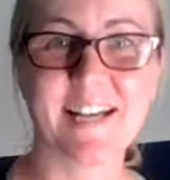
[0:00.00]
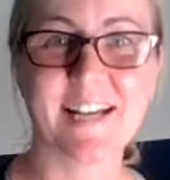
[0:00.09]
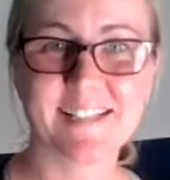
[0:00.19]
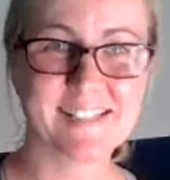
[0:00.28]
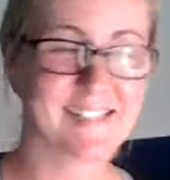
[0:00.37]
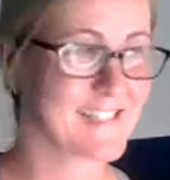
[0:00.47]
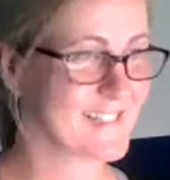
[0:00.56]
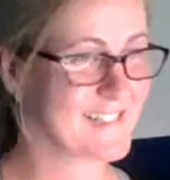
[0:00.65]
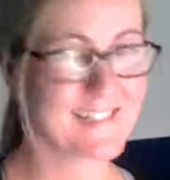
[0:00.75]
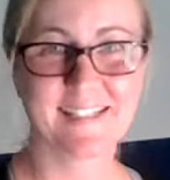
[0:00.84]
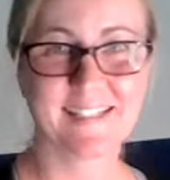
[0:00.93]
class.
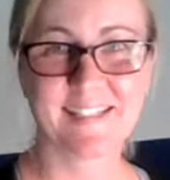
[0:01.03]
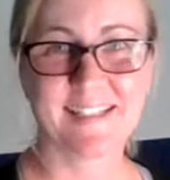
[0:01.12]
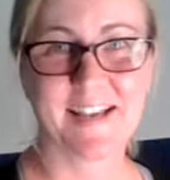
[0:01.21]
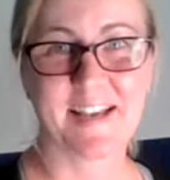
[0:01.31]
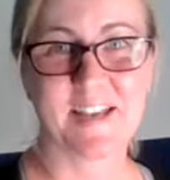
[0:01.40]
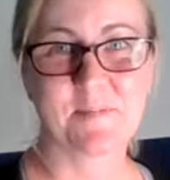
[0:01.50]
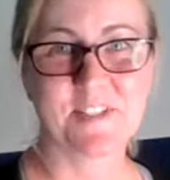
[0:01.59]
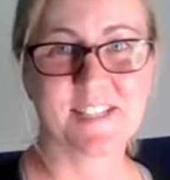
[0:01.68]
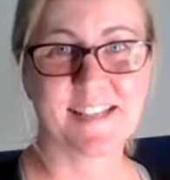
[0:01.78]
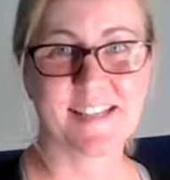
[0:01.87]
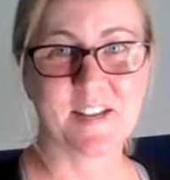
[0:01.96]
I am
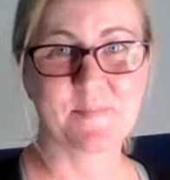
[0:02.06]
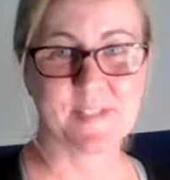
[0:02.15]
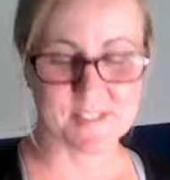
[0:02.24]
just setting up